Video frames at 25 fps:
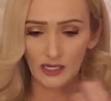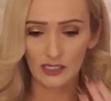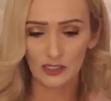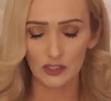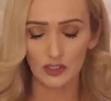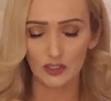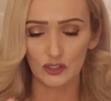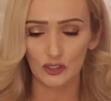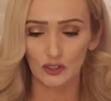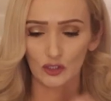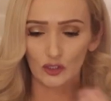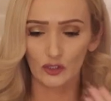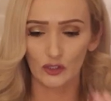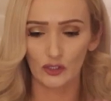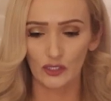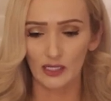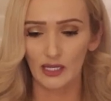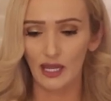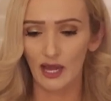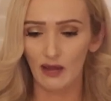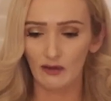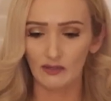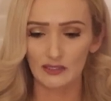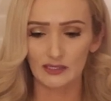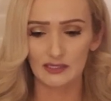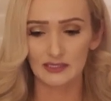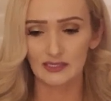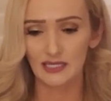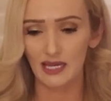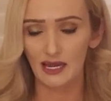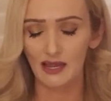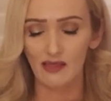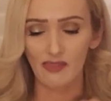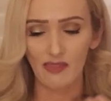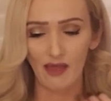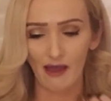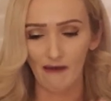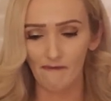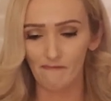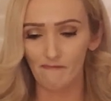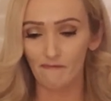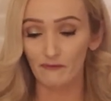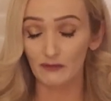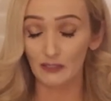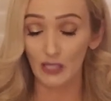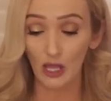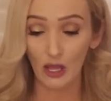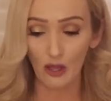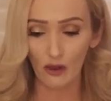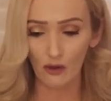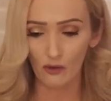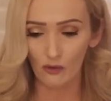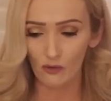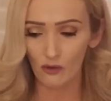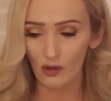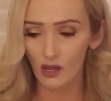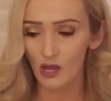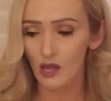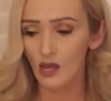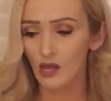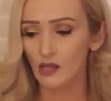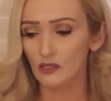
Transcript: And just learning how to stay in that flow,